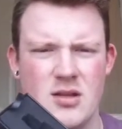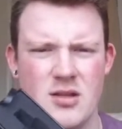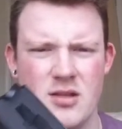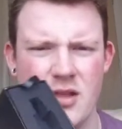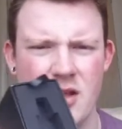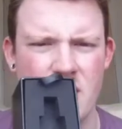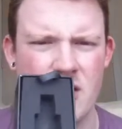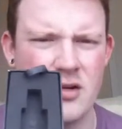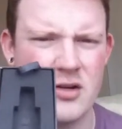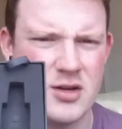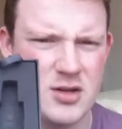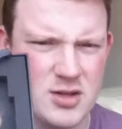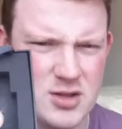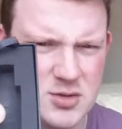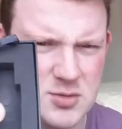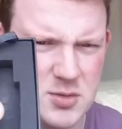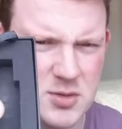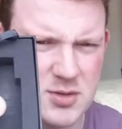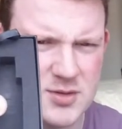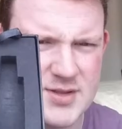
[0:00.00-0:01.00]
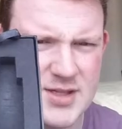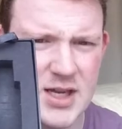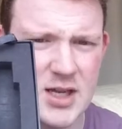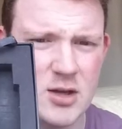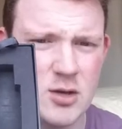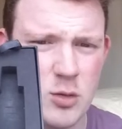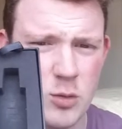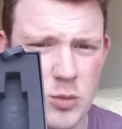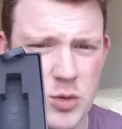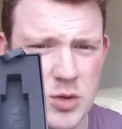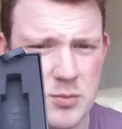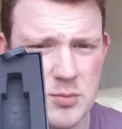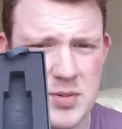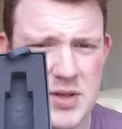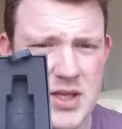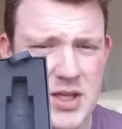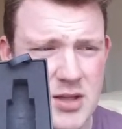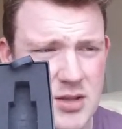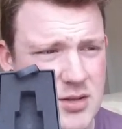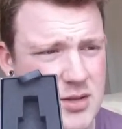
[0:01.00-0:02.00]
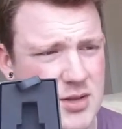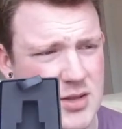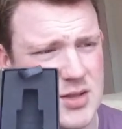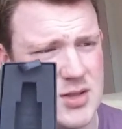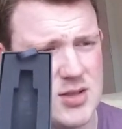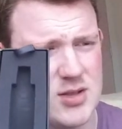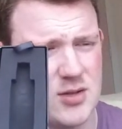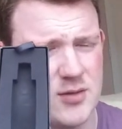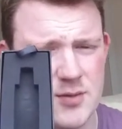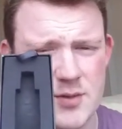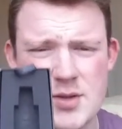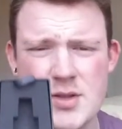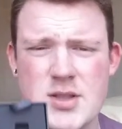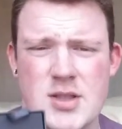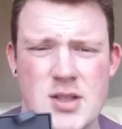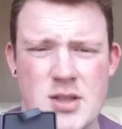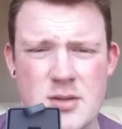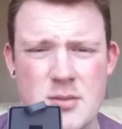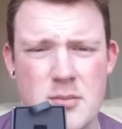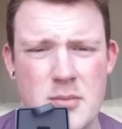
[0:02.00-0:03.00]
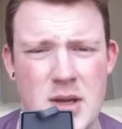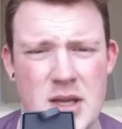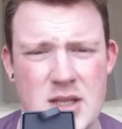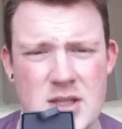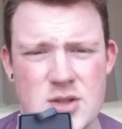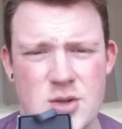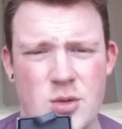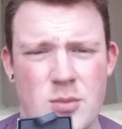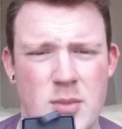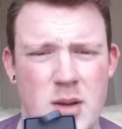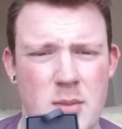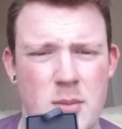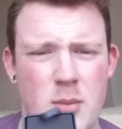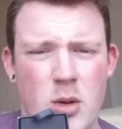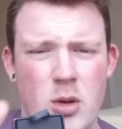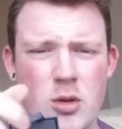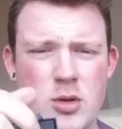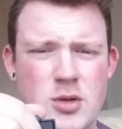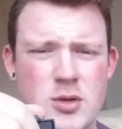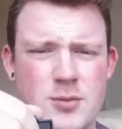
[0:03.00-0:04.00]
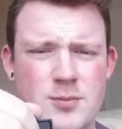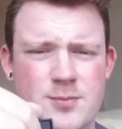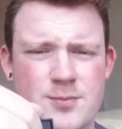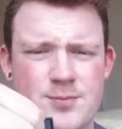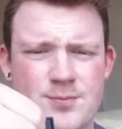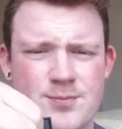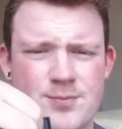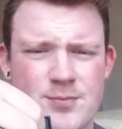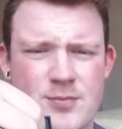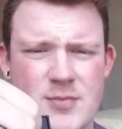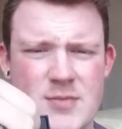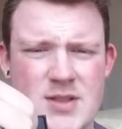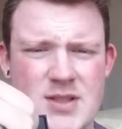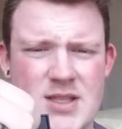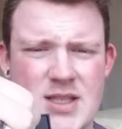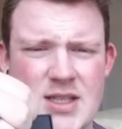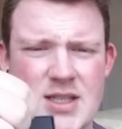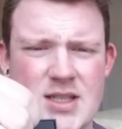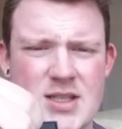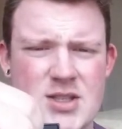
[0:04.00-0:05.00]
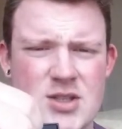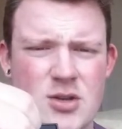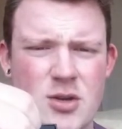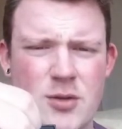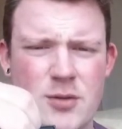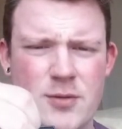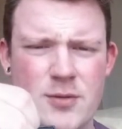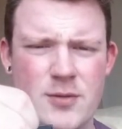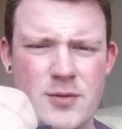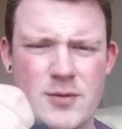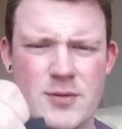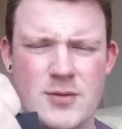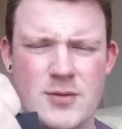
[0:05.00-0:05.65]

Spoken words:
There is where your tank would be, as obviously mine's on my mod. Take this off.